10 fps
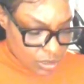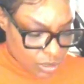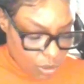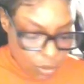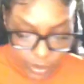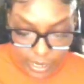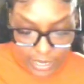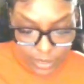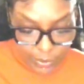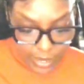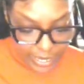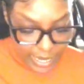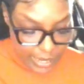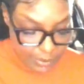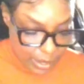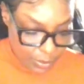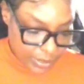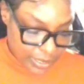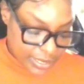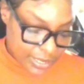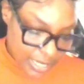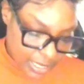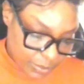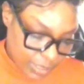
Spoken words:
so that's where I came up with the 6,